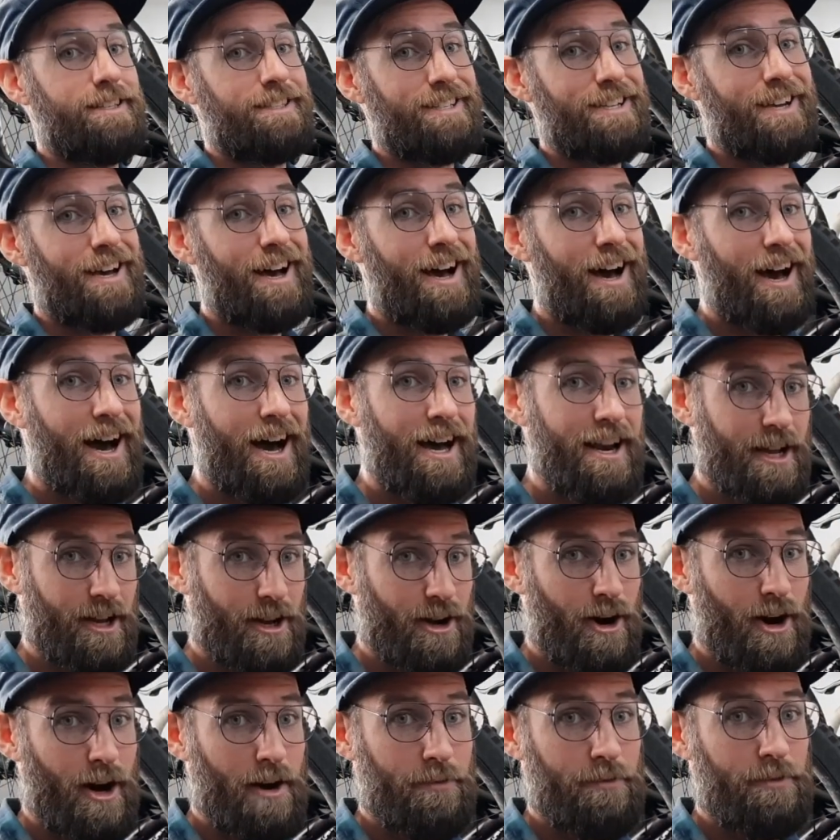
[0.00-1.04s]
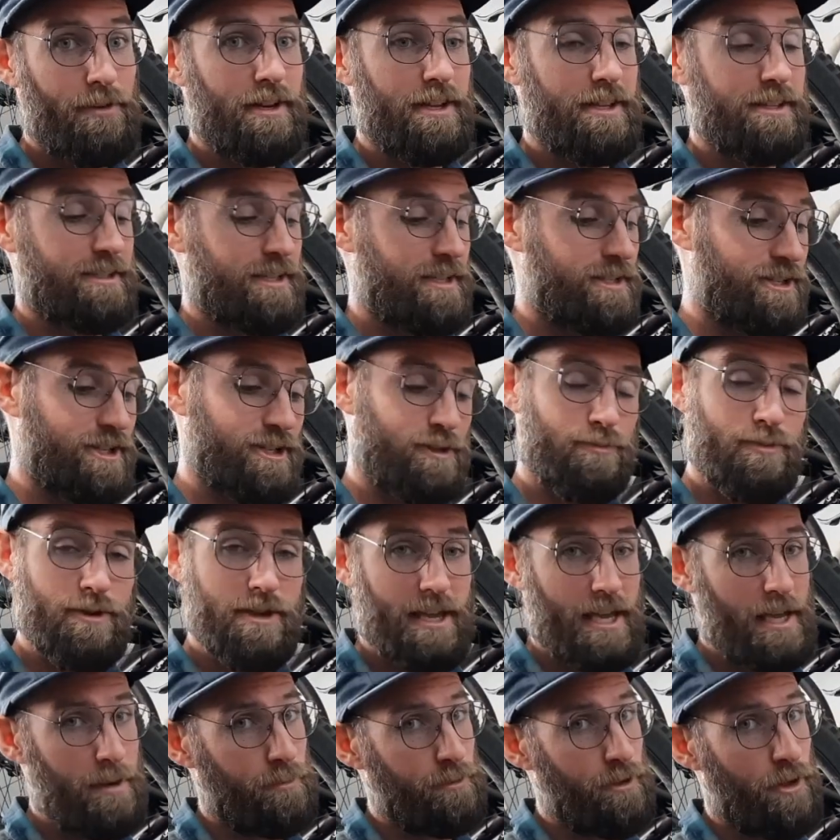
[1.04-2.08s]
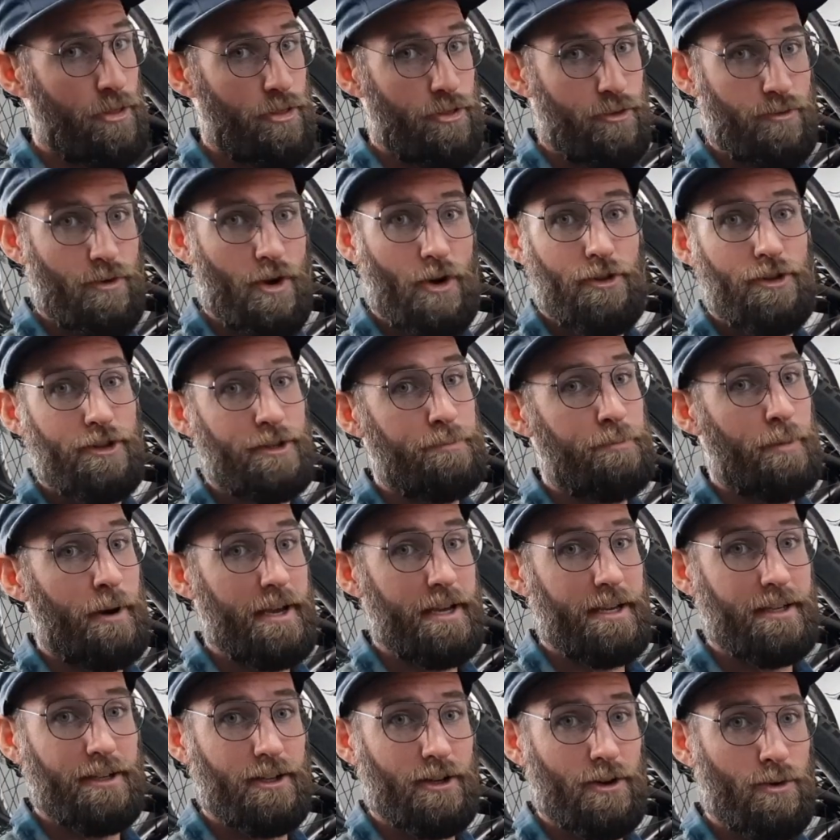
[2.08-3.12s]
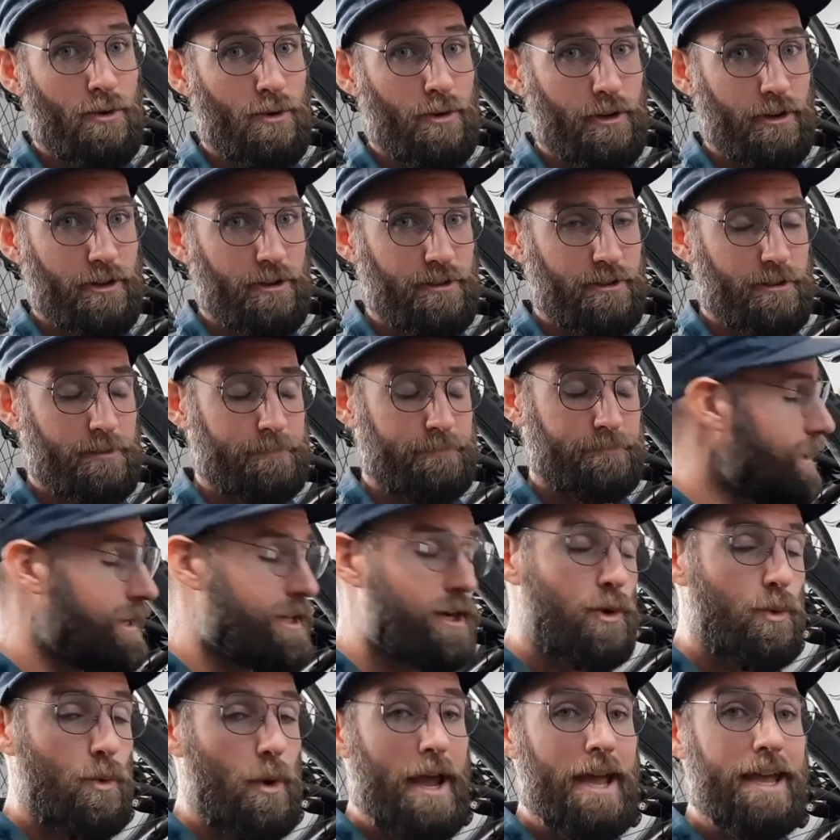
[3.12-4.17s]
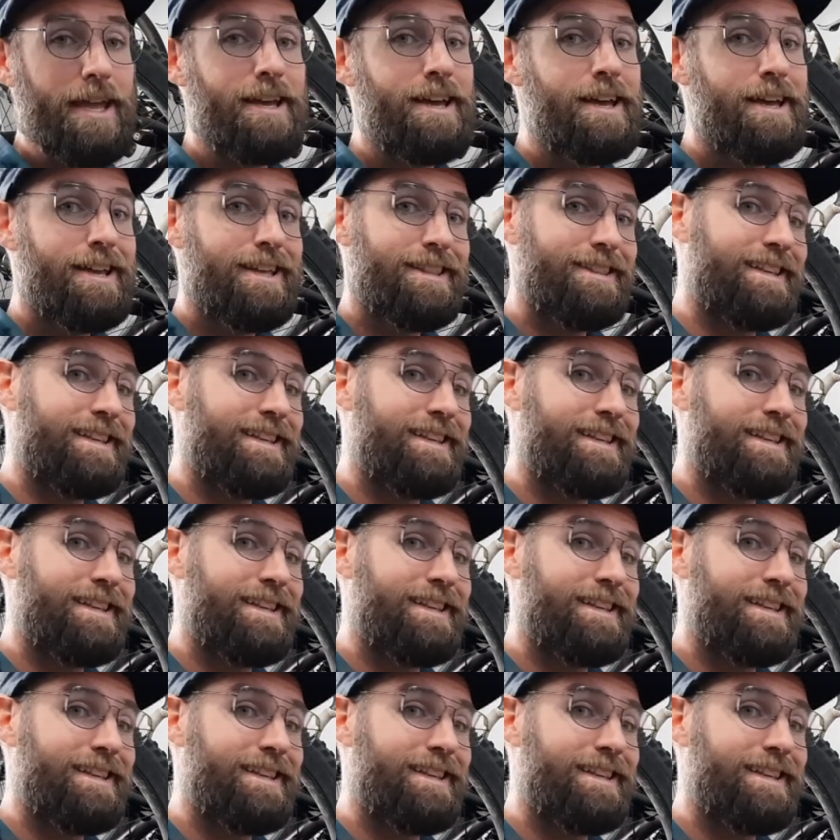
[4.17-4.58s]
ton of confidence in just being able to throw this bike into corners in a way